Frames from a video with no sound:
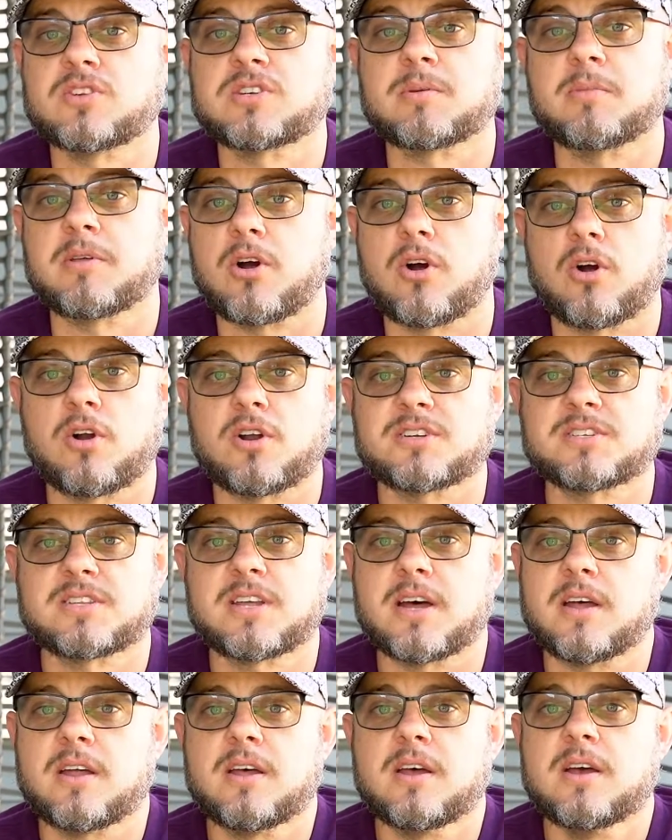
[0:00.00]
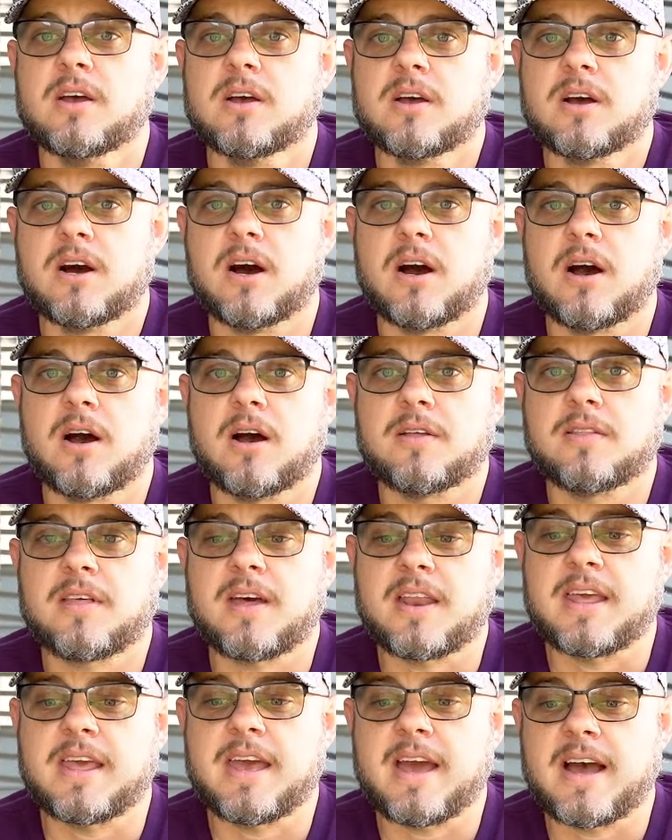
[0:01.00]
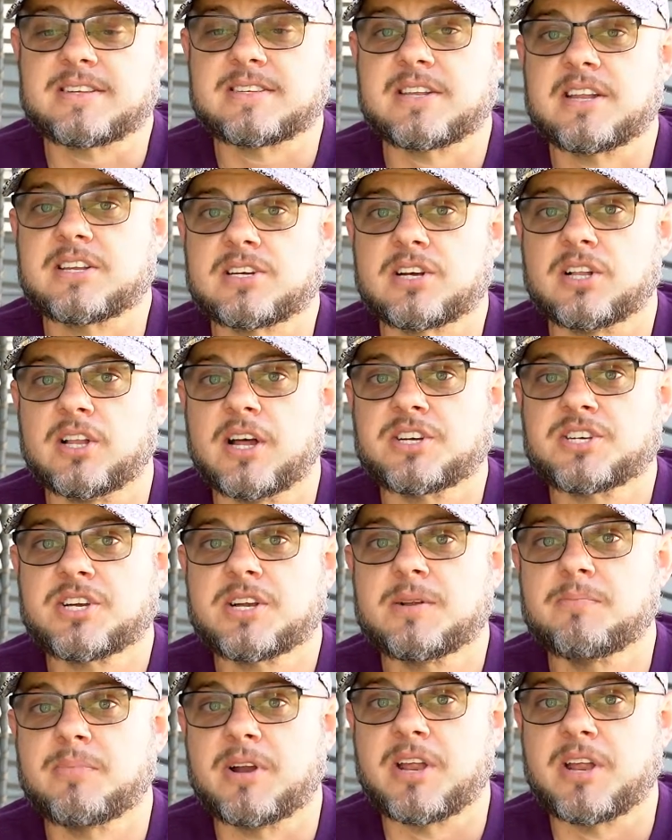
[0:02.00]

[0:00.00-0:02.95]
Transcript: some of the artists that he has in his collection,